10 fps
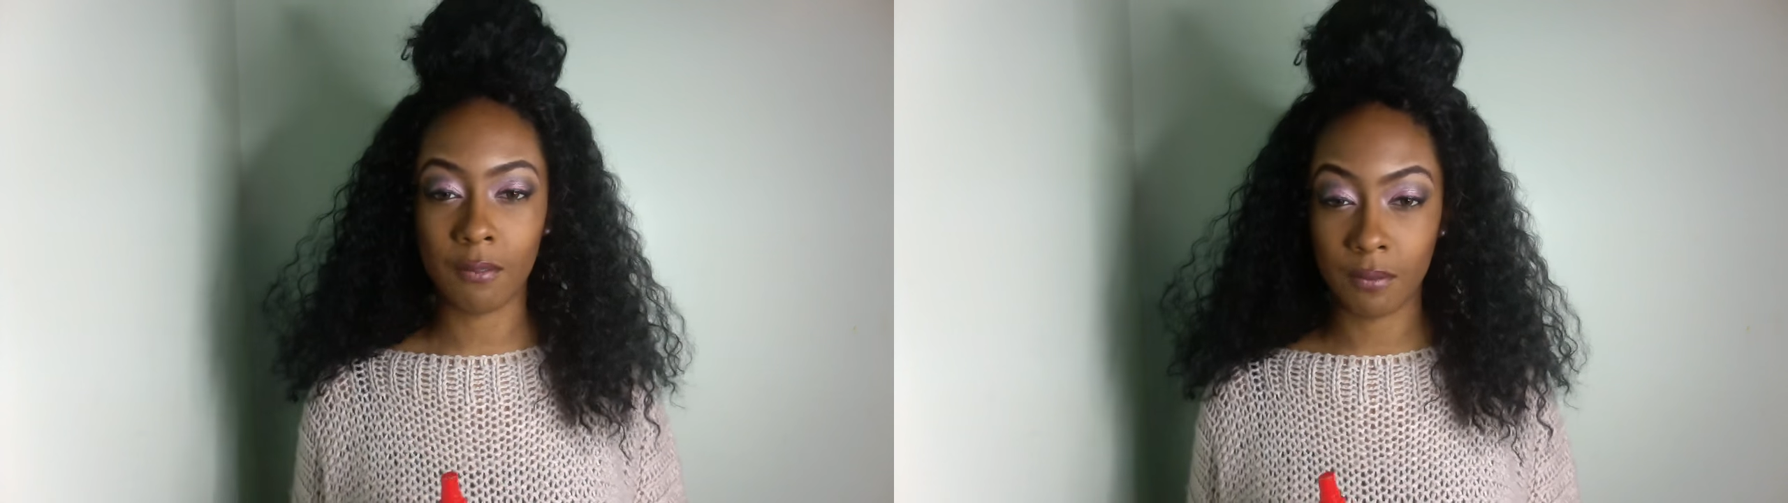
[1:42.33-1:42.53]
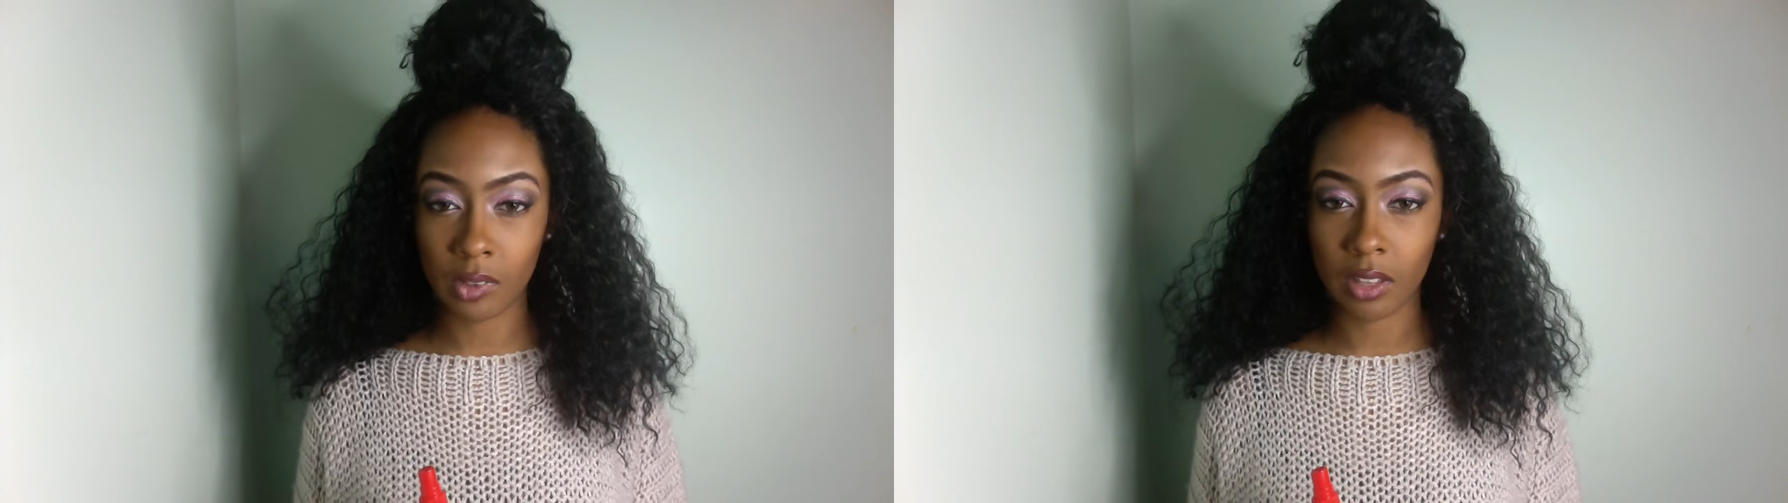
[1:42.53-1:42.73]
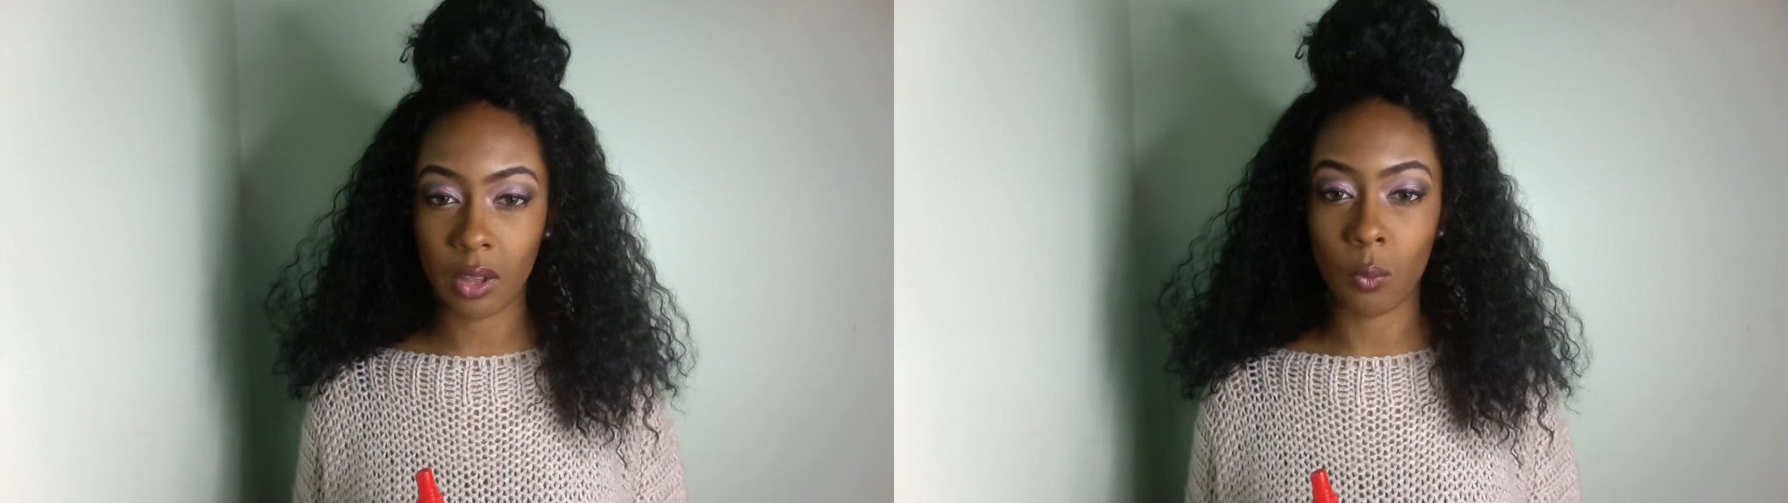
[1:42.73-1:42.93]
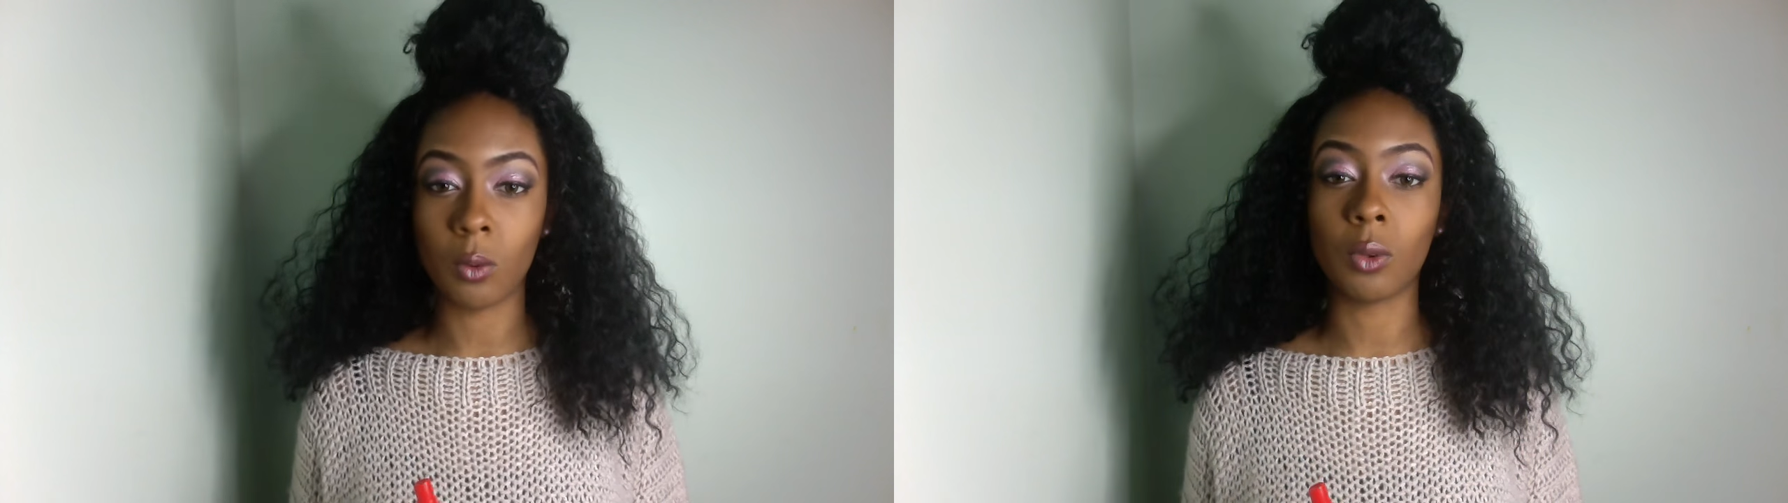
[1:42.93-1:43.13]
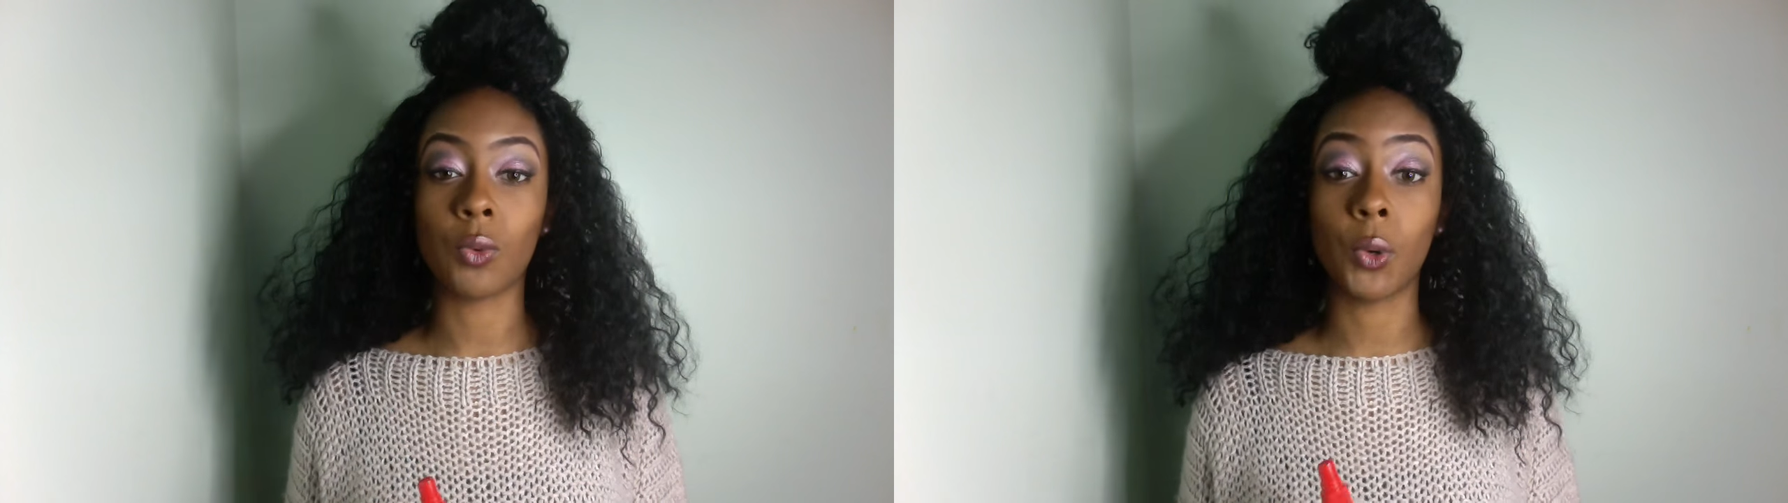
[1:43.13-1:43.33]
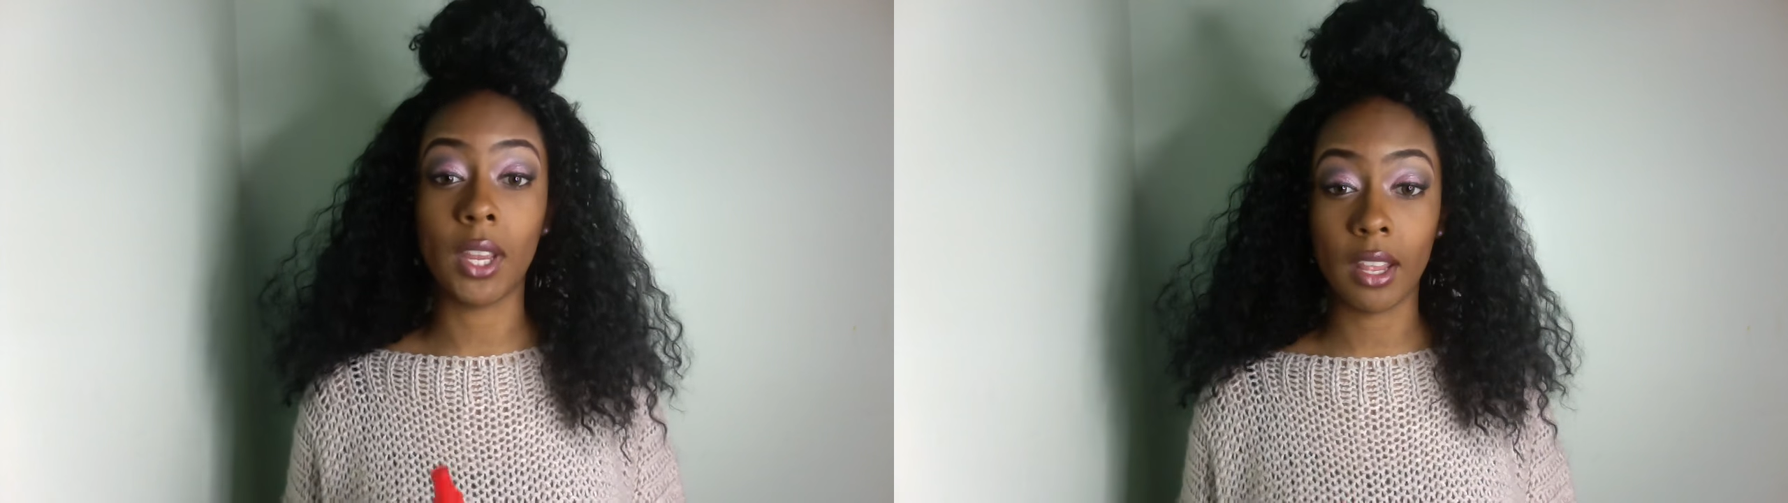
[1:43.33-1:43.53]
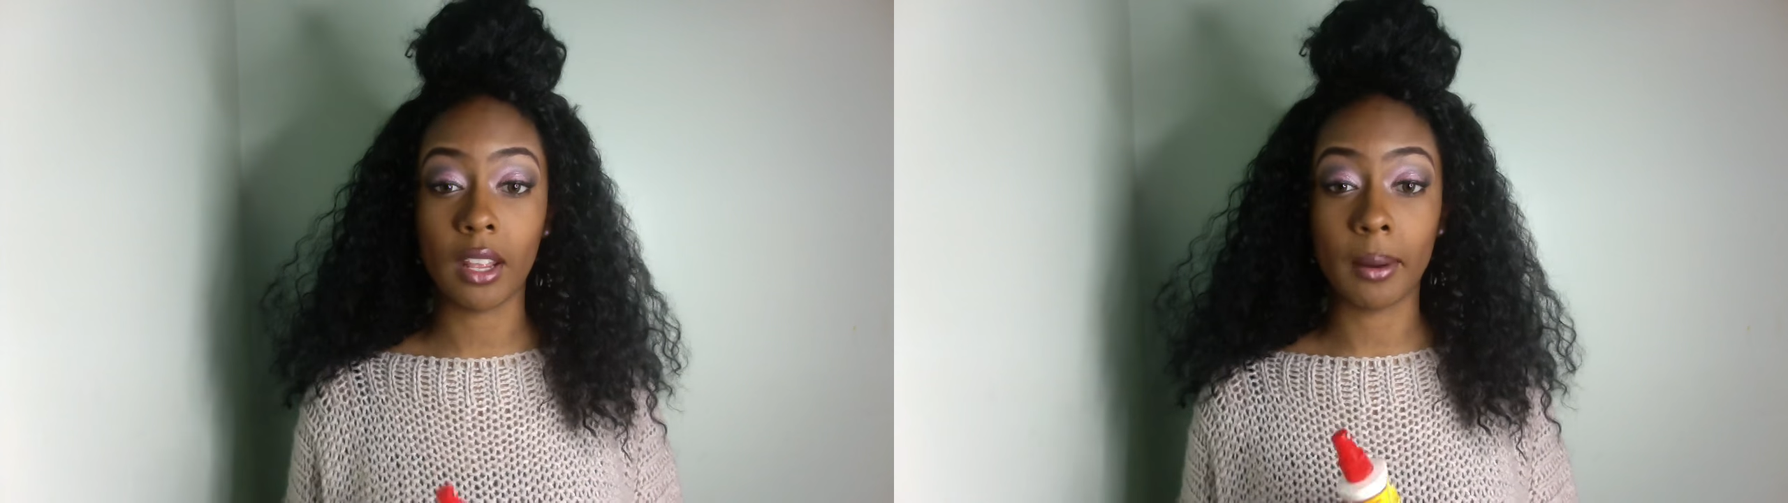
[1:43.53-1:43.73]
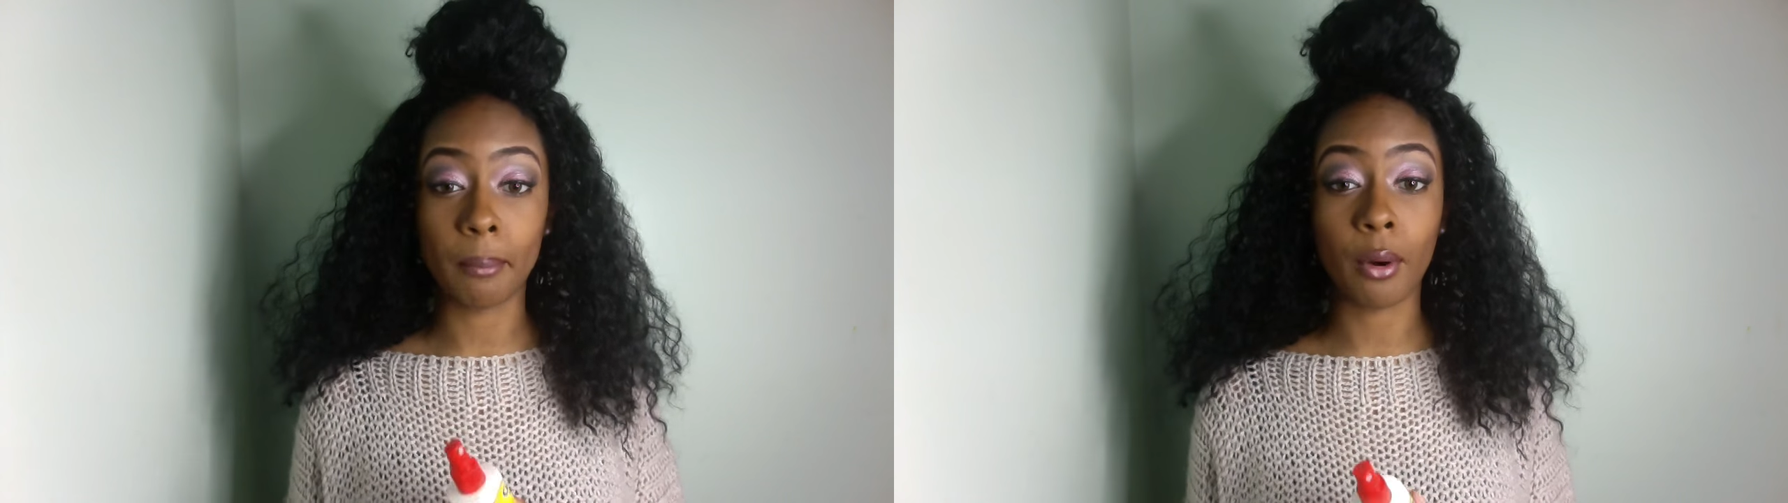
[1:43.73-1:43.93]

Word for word: feel like would create a